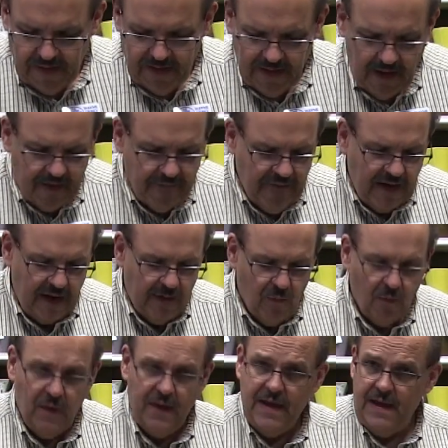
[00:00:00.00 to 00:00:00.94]
Now I've
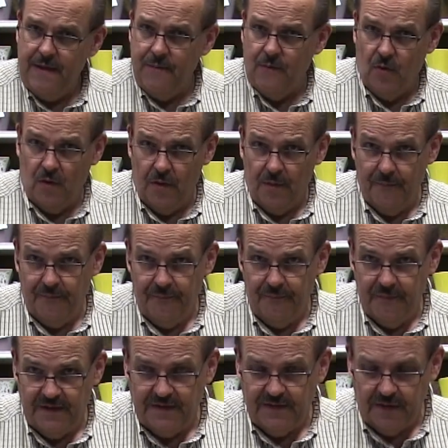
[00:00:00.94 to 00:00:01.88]
got way more
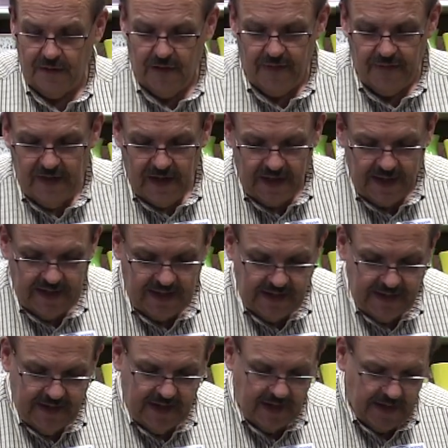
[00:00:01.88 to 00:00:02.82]
material than I
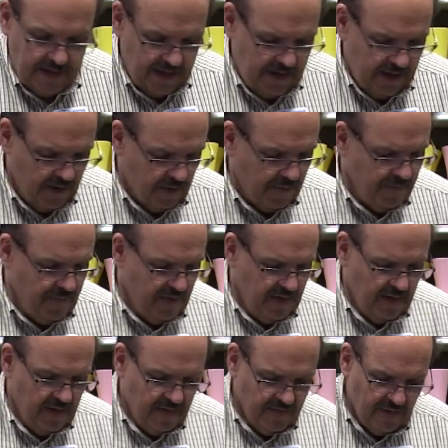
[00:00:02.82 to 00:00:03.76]
need down here,
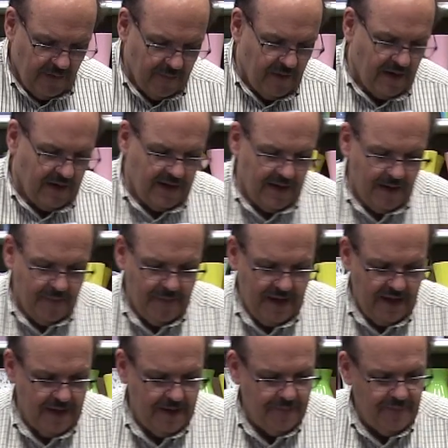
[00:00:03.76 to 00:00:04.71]
so I'm going to come
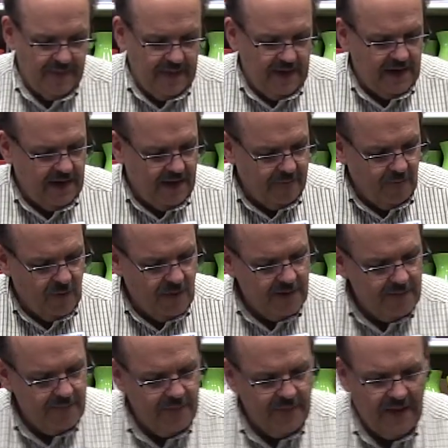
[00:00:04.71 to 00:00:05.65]
in and I
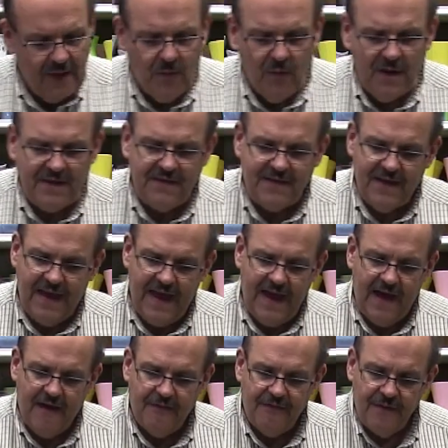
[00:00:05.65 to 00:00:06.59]
want to
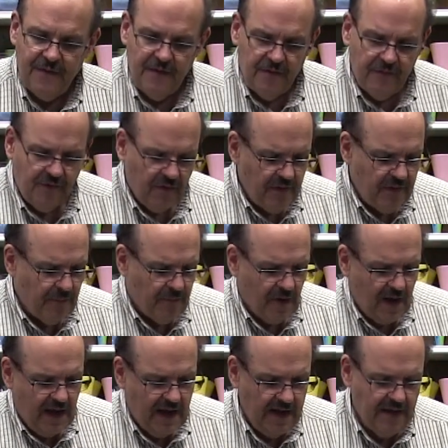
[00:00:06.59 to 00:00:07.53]
have, for the
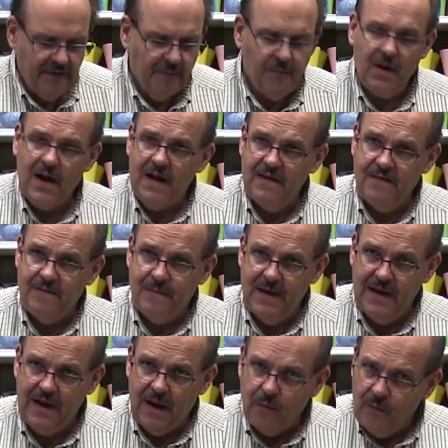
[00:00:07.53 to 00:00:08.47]
bride, the
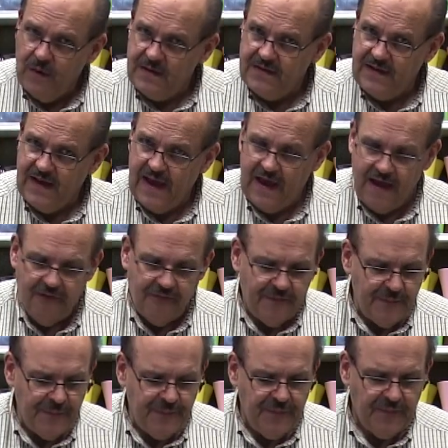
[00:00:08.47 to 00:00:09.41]
bridesmaid, I want to
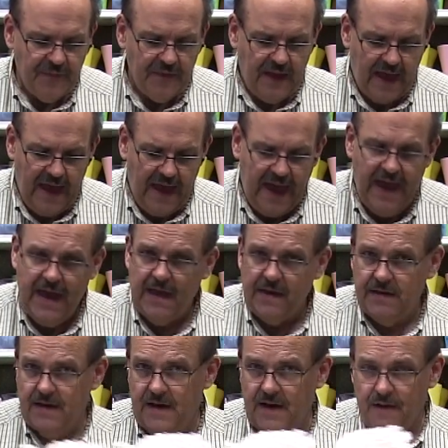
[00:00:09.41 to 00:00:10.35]
have a
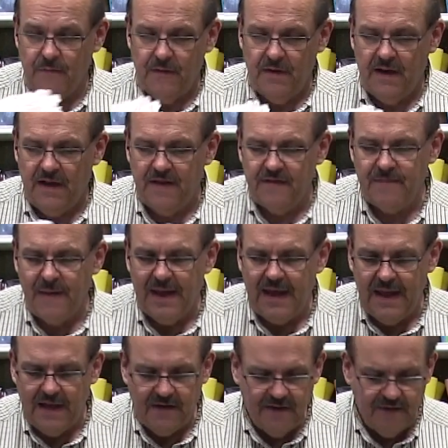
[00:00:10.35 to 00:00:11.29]
hand, and I realize my
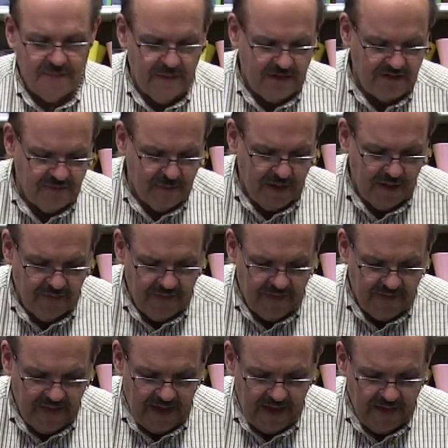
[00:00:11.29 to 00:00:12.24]
hand is much bigger
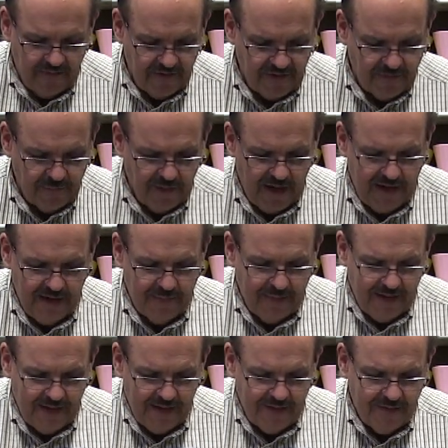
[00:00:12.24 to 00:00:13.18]
than the average
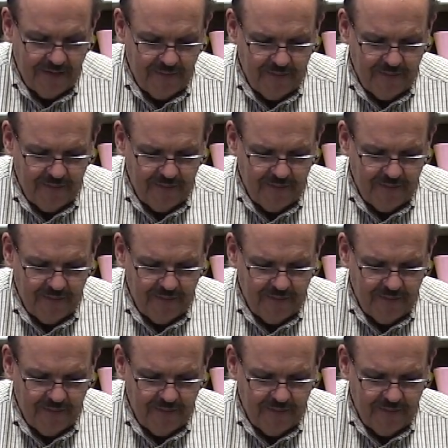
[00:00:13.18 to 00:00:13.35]
bridesmaid,